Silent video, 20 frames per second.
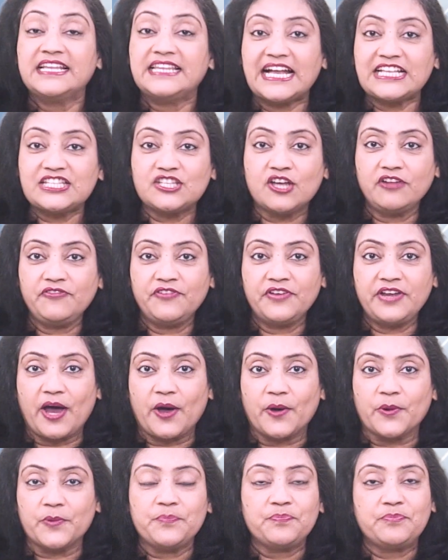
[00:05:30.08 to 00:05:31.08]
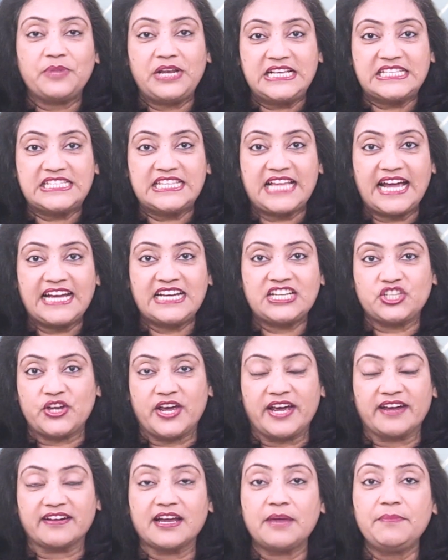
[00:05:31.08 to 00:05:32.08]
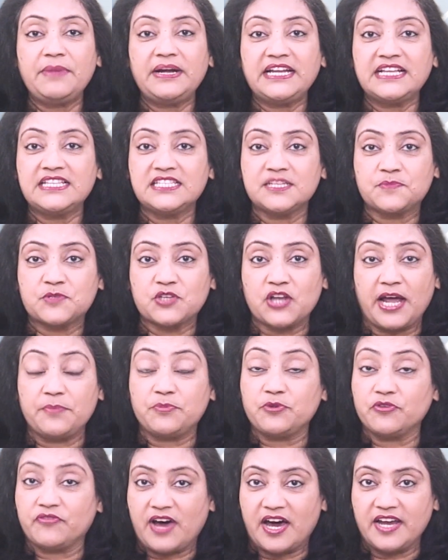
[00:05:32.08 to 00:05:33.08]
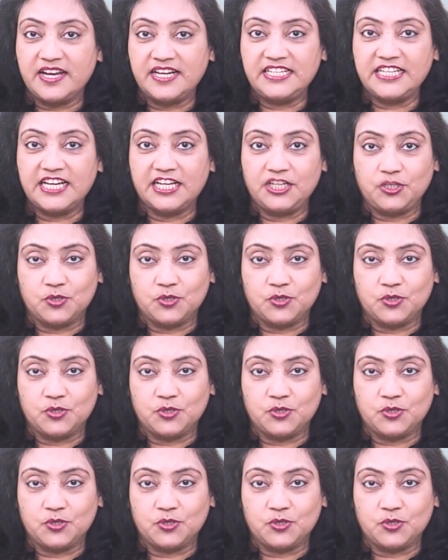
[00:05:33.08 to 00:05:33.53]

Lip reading: That's all for now. Please like, share, comment, and subscribe to VAR India